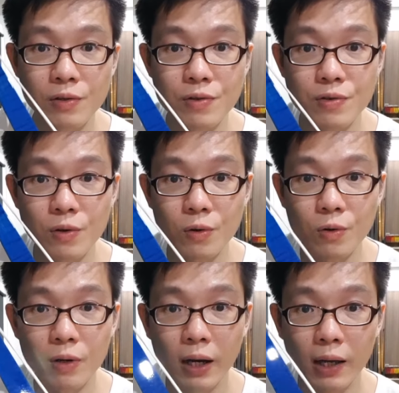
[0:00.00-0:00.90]

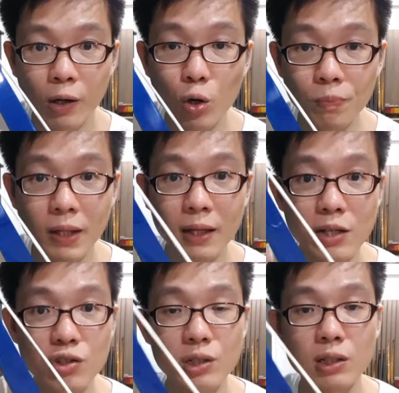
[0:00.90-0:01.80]
So I hope that
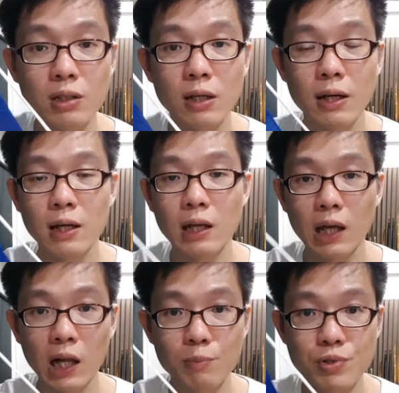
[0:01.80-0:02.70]
actually
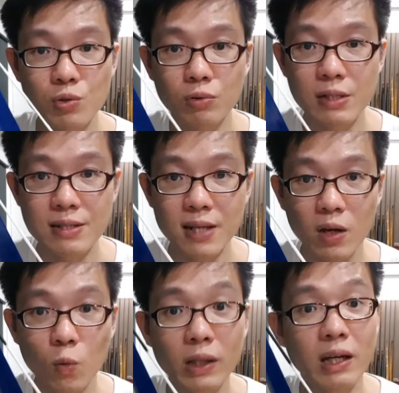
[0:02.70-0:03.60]
helps you
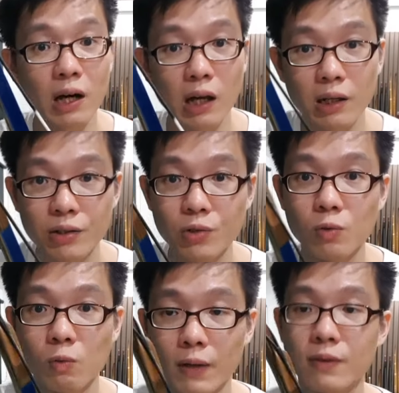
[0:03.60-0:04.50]
decide what color you
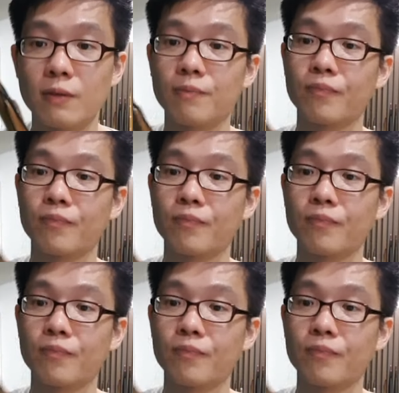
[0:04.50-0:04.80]
want.